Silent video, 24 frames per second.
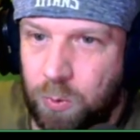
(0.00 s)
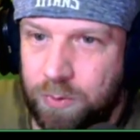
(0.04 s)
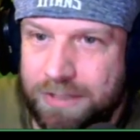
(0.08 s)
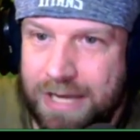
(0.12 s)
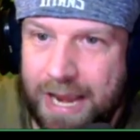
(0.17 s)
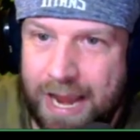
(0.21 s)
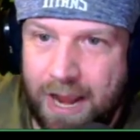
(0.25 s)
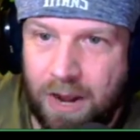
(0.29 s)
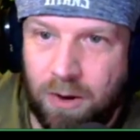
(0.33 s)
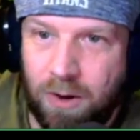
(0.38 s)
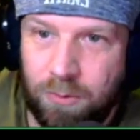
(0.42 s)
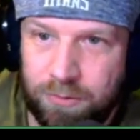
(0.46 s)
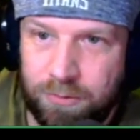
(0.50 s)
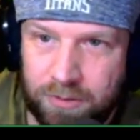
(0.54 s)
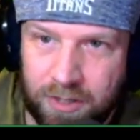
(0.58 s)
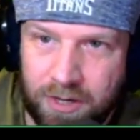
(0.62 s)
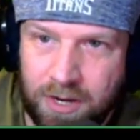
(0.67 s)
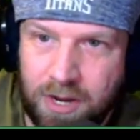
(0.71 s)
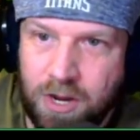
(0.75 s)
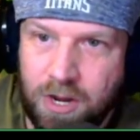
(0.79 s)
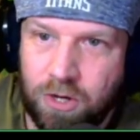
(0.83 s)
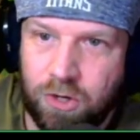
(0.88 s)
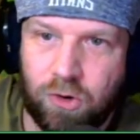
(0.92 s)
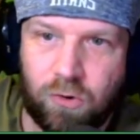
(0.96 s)
go down,
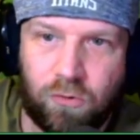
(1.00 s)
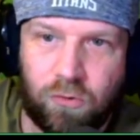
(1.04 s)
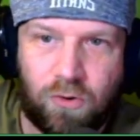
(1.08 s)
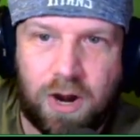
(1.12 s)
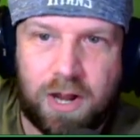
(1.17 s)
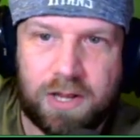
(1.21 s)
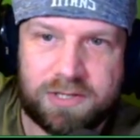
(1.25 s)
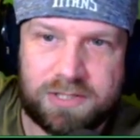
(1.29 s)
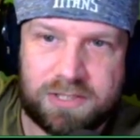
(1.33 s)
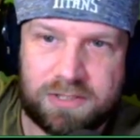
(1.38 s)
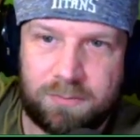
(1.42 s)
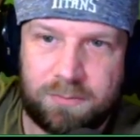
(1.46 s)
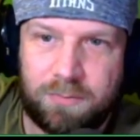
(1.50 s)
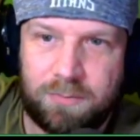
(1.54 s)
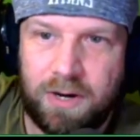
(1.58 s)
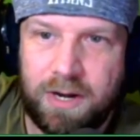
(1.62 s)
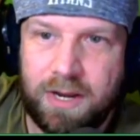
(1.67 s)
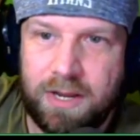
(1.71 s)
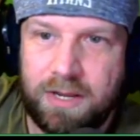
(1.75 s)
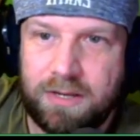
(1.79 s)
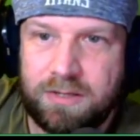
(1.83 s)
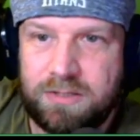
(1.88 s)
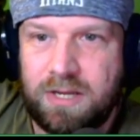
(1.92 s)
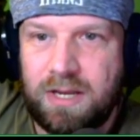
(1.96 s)
cross the
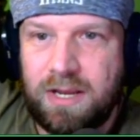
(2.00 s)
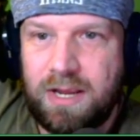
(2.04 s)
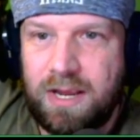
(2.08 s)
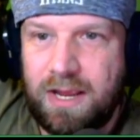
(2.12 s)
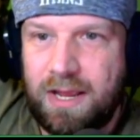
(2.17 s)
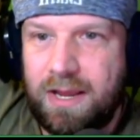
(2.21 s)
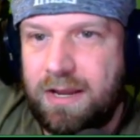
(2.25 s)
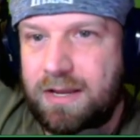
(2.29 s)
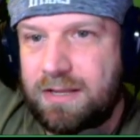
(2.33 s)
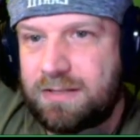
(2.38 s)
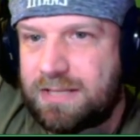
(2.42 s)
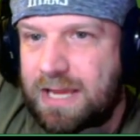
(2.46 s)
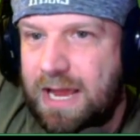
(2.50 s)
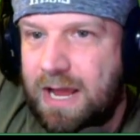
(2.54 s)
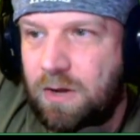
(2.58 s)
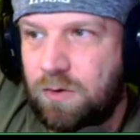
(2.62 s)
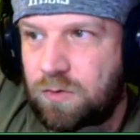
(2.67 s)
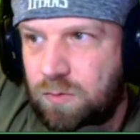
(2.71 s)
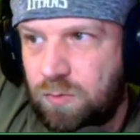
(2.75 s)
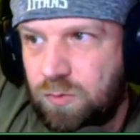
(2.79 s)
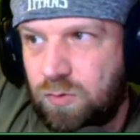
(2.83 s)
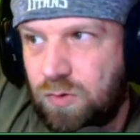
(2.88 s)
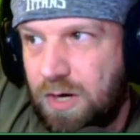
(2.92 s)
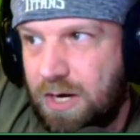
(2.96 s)
bridge, and his
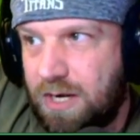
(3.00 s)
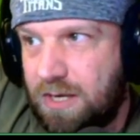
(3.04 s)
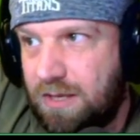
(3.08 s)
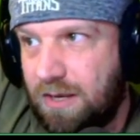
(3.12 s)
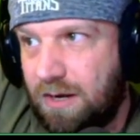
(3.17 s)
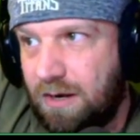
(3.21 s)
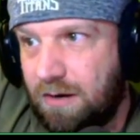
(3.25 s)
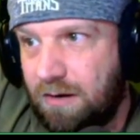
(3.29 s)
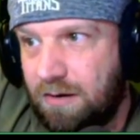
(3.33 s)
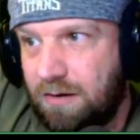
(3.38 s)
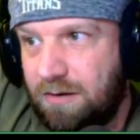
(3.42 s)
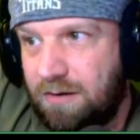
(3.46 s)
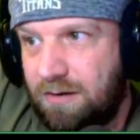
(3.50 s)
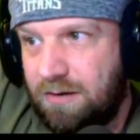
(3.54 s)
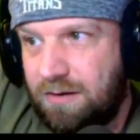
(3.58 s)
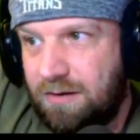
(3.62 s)
house was right there.